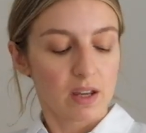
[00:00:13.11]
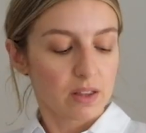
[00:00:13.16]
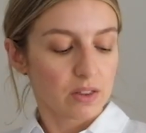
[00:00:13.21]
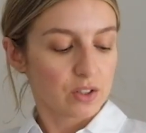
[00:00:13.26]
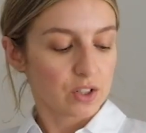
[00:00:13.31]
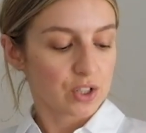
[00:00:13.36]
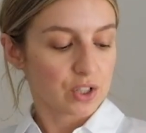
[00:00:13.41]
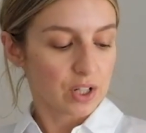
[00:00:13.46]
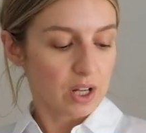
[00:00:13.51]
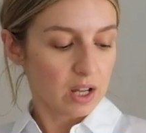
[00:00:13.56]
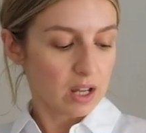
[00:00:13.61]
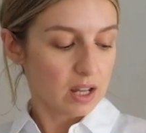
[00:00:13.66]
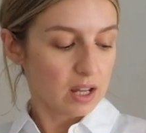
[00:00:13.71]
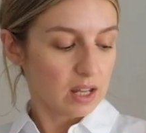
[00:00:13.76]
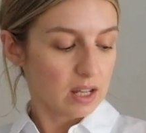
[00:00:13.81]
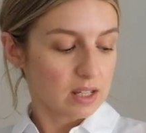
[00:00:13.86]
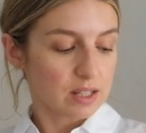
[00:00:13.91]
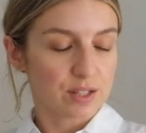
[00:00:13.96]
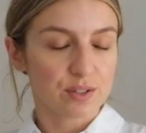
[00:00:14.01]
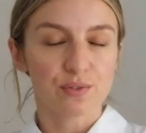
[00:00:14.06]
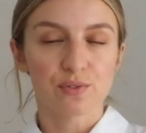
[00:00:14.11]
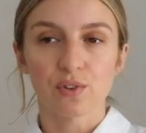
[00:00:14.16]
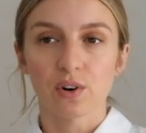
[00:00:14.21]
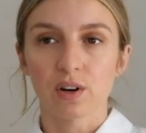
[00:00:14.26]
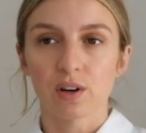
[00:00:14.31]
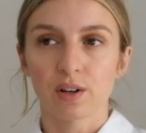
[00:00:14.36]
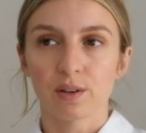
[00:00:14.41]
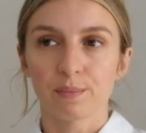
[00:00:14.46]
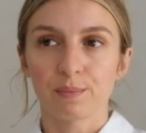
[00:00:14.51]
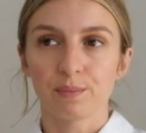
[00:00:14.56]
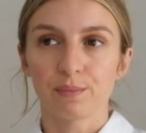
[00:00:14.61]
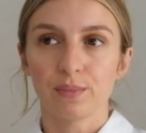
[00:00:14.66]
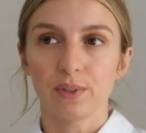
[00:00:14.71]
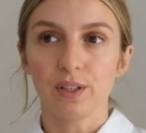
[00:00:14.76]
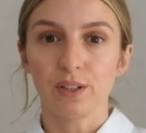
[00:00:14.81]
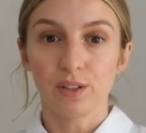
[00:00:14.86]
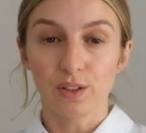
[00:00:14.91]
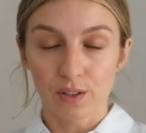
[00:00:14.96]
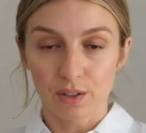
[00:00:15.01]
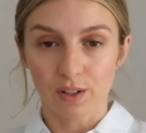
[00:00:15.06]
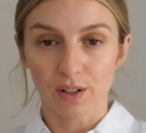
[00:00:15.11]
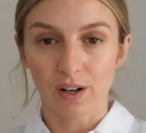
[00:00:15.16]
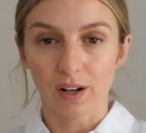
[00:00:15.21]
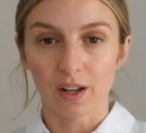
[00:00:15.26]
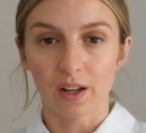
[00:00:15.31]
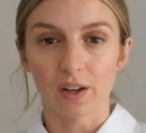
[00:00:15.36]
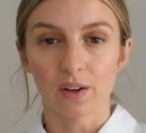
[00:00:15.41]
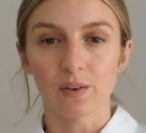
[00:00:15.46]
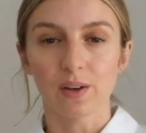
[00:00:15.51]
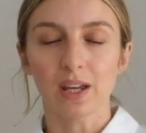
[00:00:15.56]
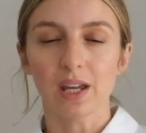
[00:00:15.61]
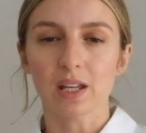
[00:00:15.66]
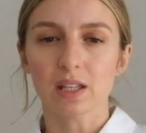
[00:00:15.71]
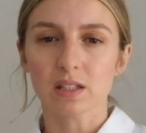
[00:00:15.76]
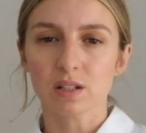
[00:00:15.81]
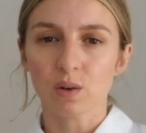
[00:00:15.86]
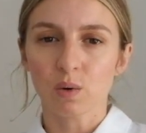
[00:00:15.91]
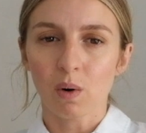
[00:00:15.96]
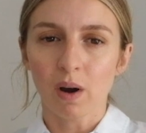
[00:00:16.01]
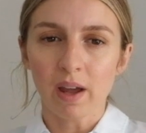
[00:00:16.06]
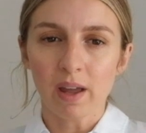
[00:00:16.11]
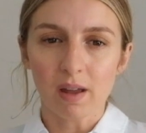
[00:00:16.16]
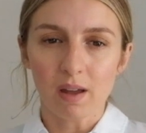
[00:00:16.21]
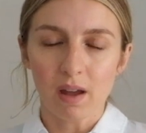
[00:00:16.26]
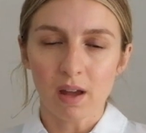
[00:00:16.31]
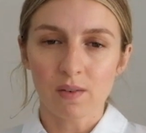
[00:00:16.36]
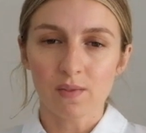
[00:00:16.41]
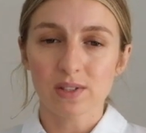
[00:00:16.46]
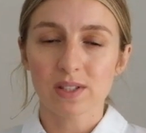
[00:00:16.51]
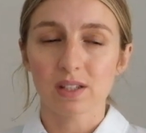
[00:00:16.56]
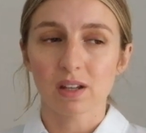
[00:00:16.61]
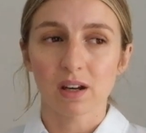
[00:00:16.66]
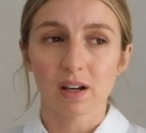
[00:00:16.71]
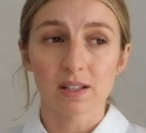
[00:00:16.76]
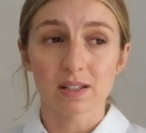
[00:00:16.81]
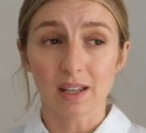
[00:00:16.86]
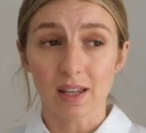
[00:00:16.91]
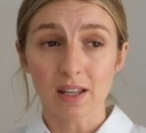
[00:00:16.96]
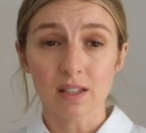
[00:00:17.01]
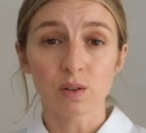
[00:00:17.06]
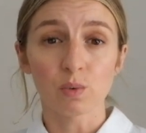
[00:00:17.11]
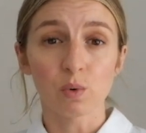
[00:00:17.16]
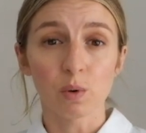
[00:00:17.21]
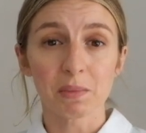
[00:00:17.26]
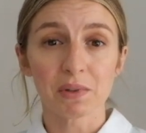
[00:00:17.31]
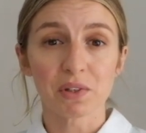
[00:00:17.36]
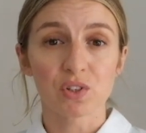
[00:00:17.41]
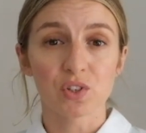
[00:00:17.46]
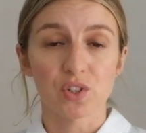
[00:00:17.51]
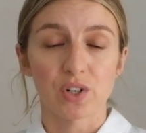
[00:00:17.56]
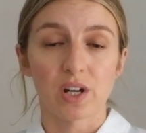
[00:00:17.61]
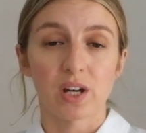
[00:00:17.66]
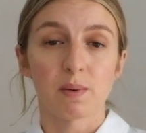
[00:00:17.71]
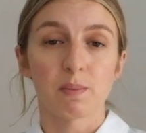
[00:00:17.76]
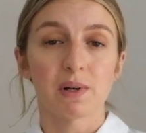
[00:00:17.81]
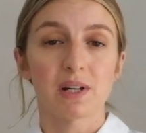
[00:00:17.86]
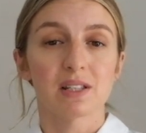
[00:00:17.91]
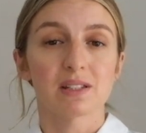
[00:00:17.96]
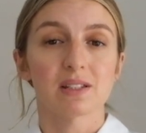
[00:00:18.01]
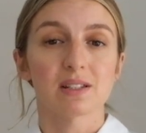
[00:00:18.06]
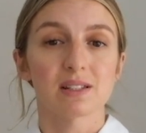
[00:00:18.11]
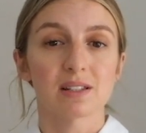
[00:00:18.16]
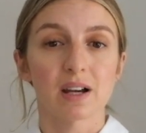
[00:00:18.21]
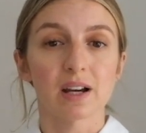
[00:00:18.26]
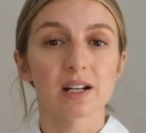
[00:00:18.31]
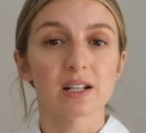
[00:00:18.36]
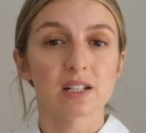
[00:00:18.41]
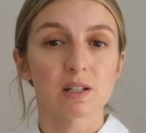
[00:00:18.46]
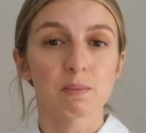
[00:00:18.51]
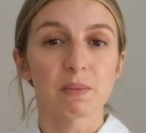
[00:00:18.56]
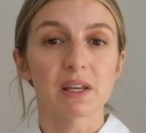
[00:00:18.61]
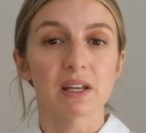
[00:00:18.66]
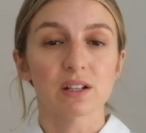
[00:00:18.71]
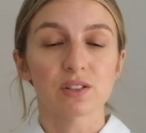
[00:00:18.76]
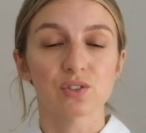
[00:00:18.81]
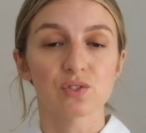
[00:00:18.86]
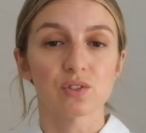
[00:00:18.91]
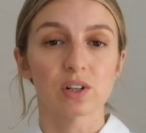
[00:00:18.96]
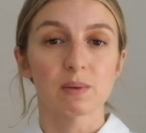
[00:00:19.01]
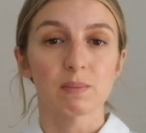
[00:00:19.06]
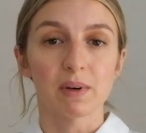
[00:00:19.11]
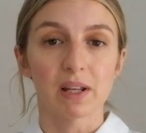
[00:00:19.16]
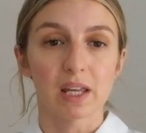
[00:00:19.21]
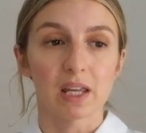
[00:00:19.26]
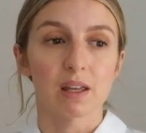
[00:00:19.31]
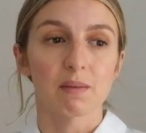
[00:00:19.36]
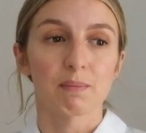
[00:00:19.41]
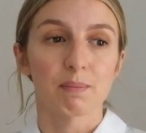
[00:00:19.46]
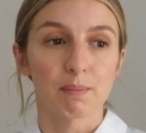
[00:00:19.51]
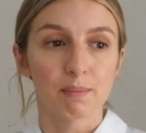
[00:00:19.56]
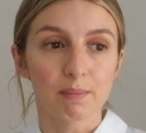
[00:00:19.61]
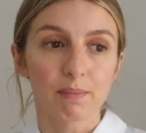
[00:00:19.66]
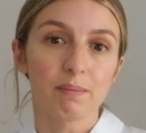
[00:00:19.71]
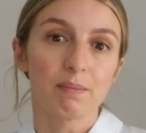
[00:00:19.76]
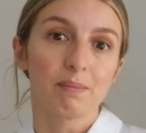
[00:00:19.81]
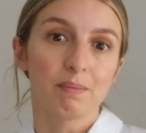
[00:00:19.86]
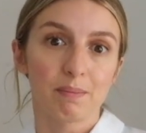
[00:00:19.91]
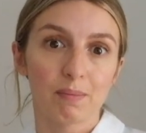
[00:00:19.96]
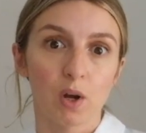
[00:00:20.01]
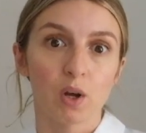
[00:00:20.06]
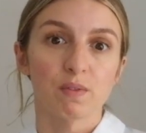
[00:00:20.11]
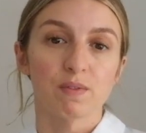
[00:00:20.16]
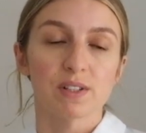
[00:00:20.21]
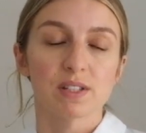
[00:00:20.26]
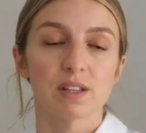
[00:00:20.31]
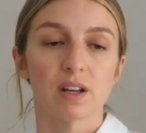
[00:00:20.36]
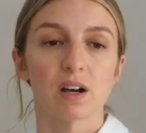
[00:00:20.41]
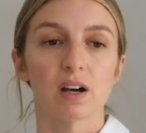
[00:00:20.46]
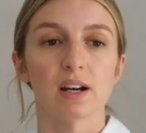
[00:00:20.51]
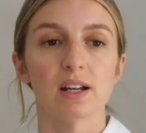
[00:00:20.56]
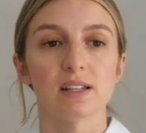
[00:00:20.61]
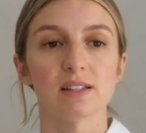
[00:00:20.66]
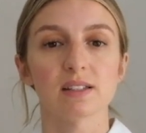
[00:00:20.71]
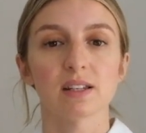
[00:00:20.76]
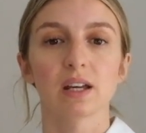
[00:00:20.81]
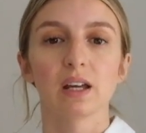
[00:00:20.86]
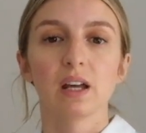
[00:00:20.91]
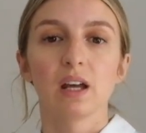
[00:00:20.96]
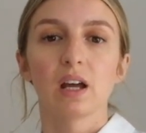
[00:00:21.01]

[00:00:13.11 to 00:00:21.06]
The shirt is from No.2. It's quite oversized. It is a women's shirt, but it's designed to be extremely oversized.